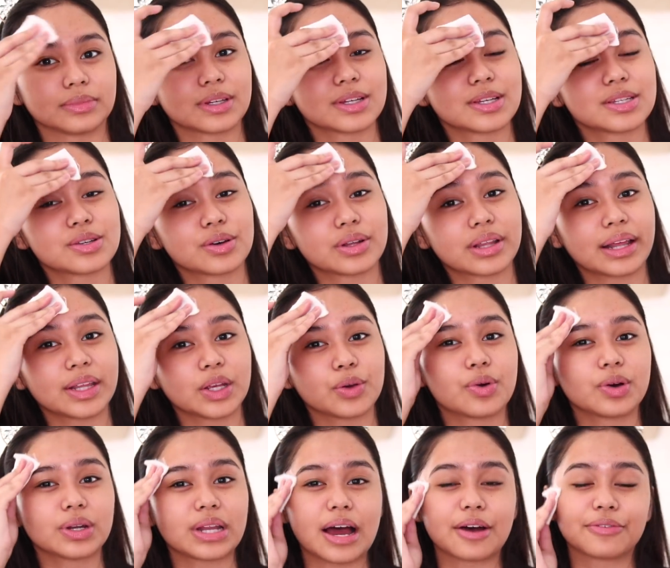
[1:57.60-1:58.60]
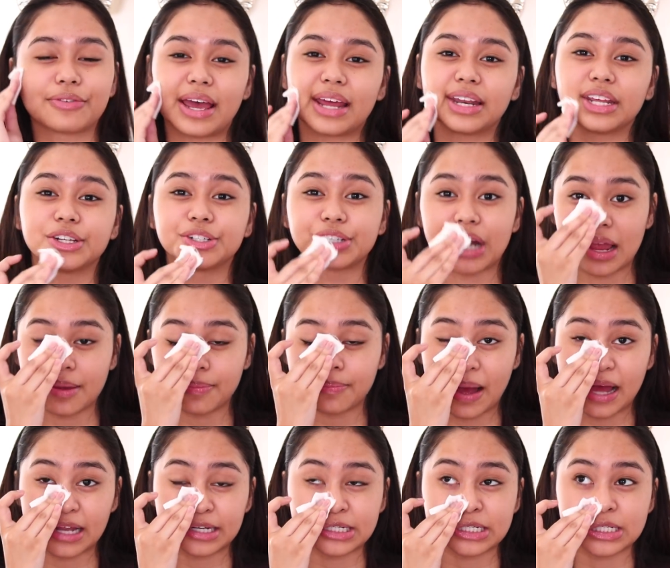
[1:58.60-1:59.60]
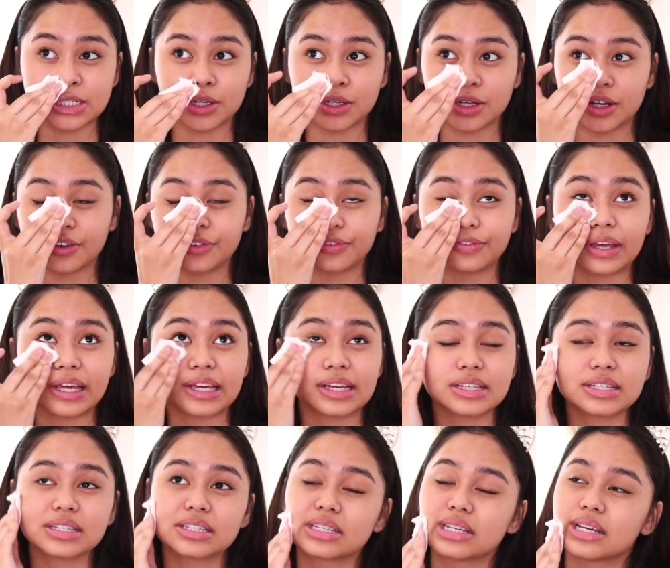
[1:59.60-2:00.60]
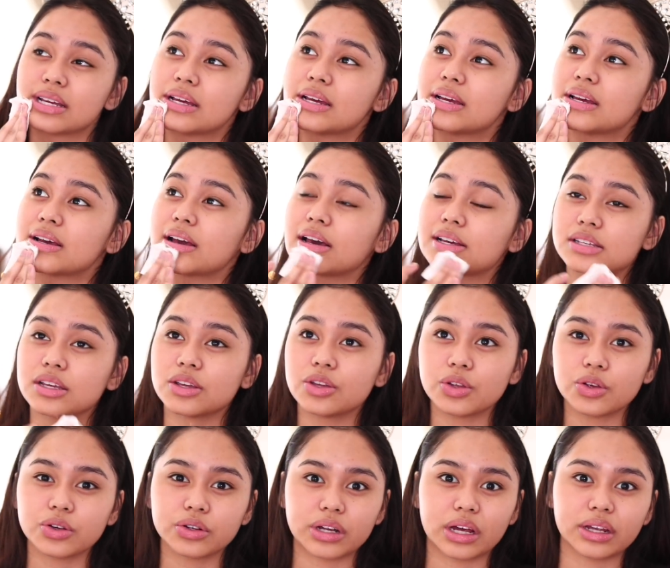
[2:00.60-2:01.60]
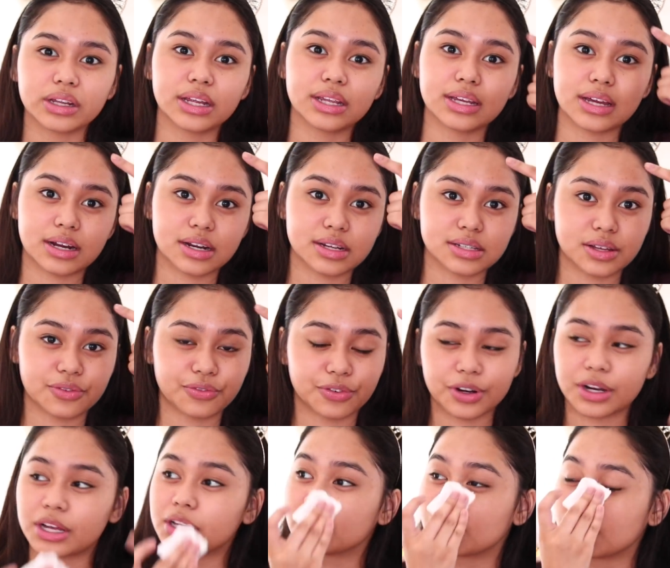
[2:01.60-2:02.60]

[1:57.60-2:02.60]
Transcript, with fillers: so that you won't have any dry patches on your face. Kasi yun yung nangyayari sa forehead ko